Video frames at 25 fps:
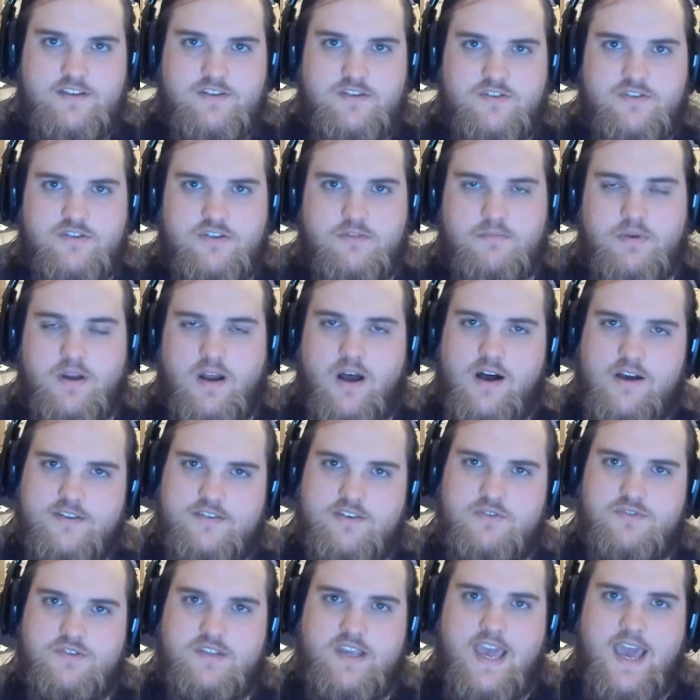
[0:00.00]
too soon, but
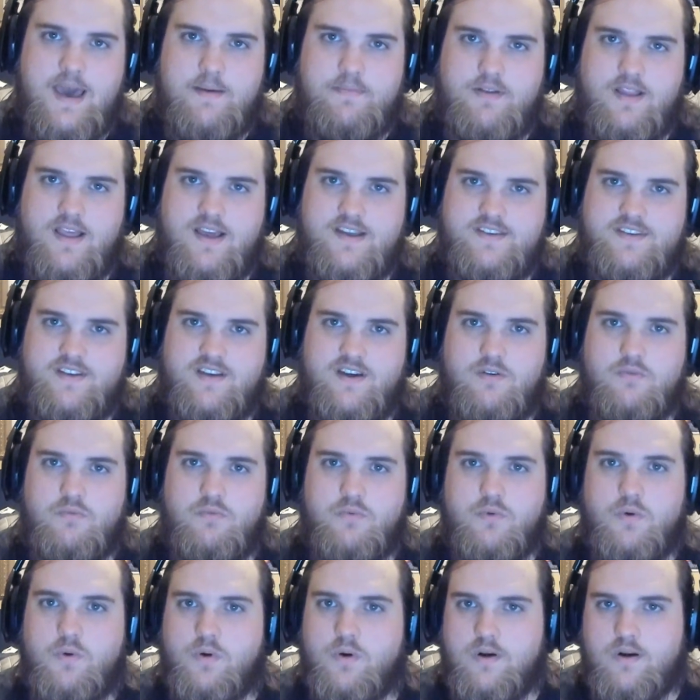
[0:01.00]
also was capitalizing on
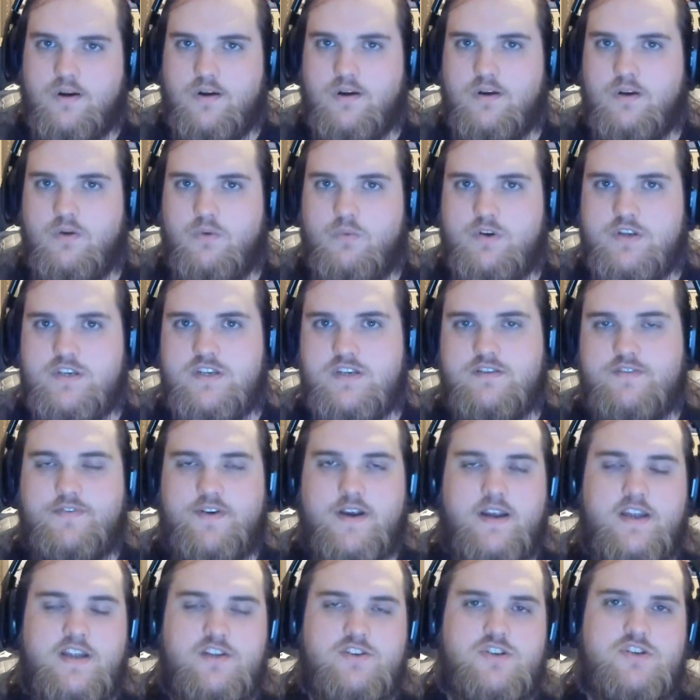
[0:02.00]
war, which is a
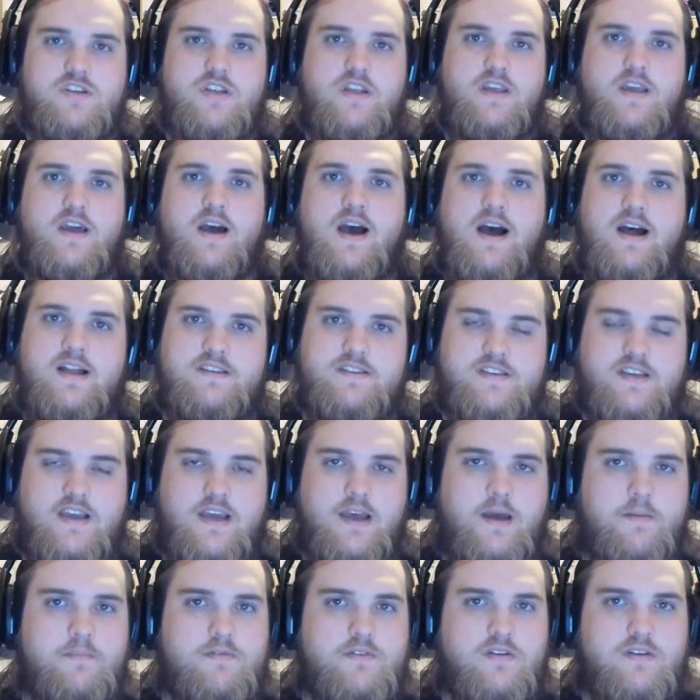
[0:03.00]
very interesting
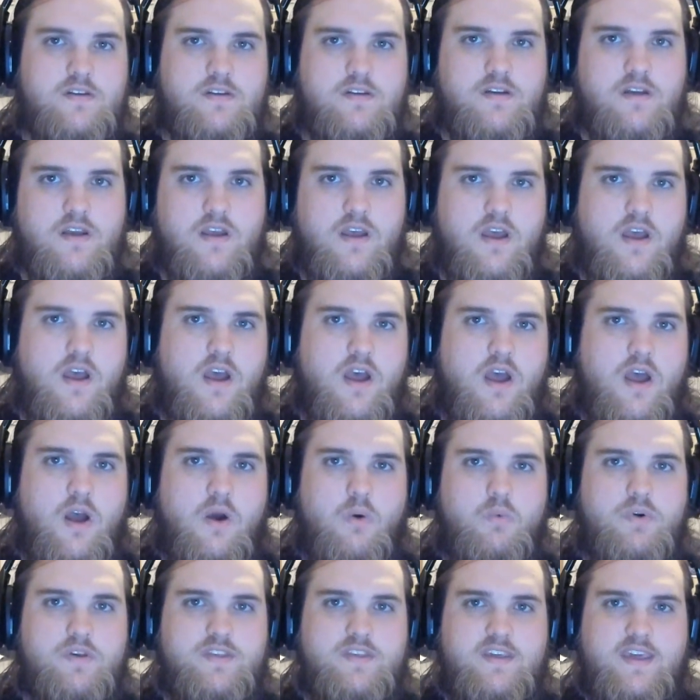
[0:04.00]
concept
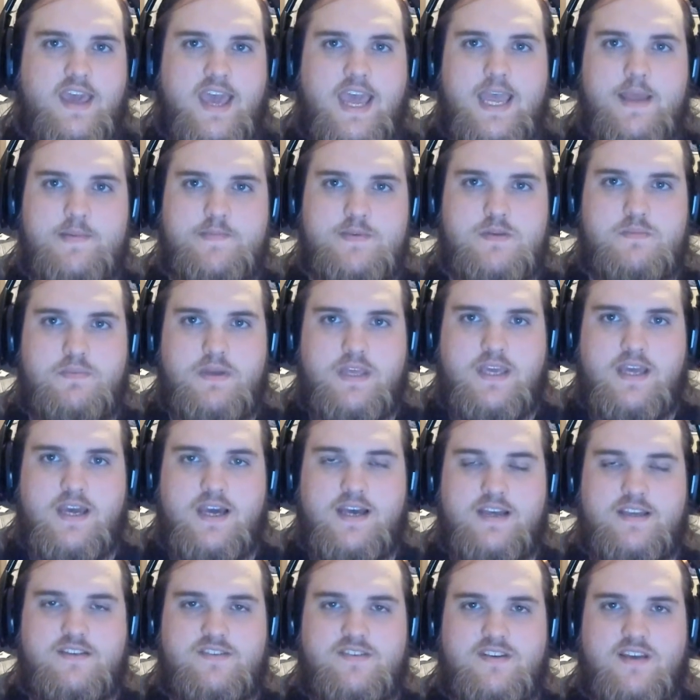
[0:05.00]
with games,
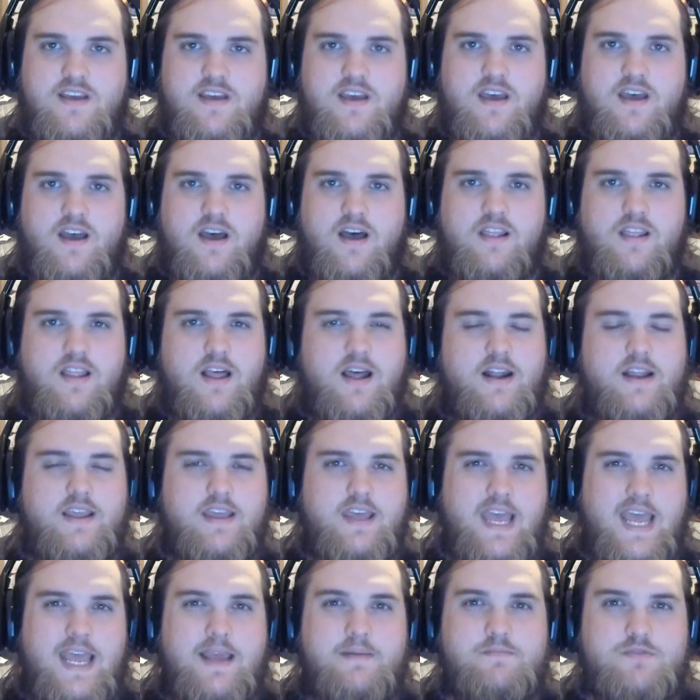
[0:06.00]
because a lot of
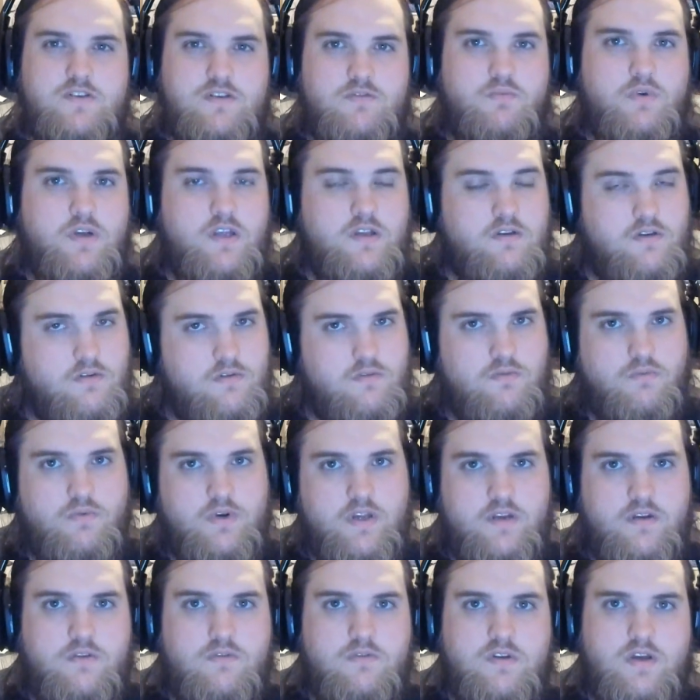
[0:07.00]
games we do
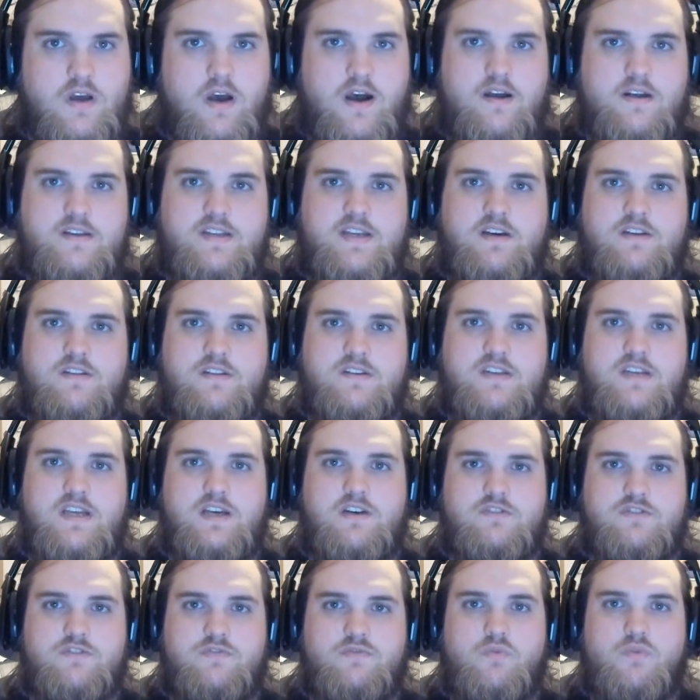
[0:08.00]
tell the
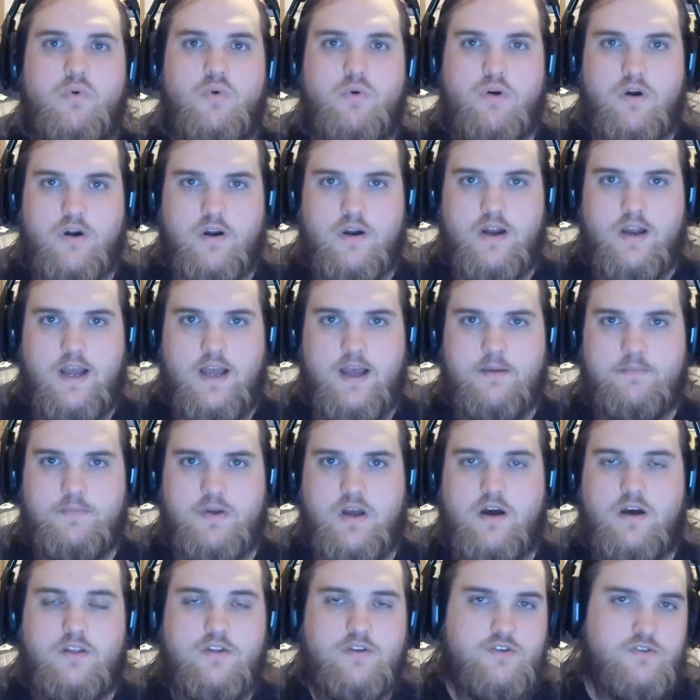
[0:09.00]
tales of war.
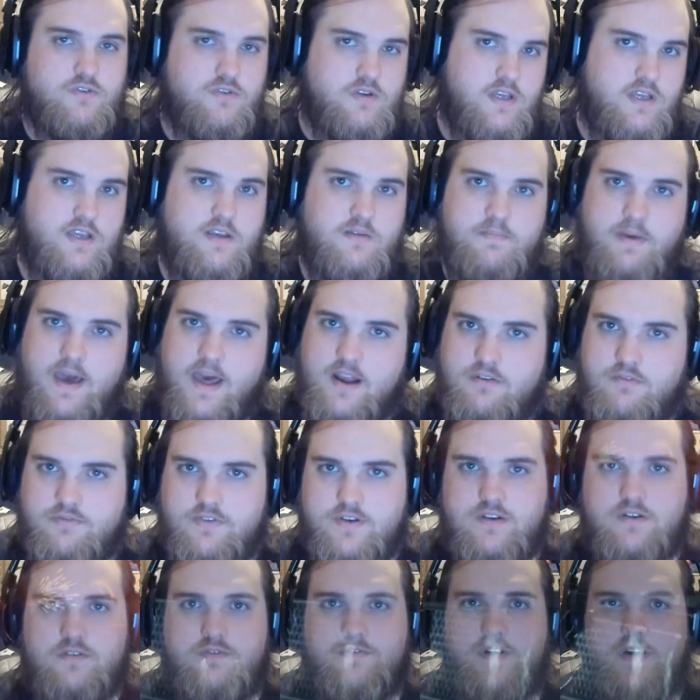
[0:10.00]
Call of Duty,
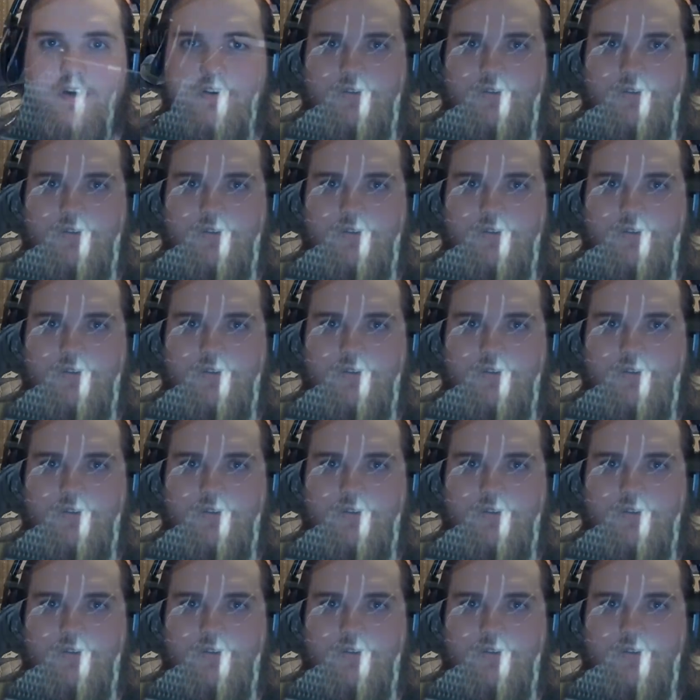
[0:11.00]
Battlefield,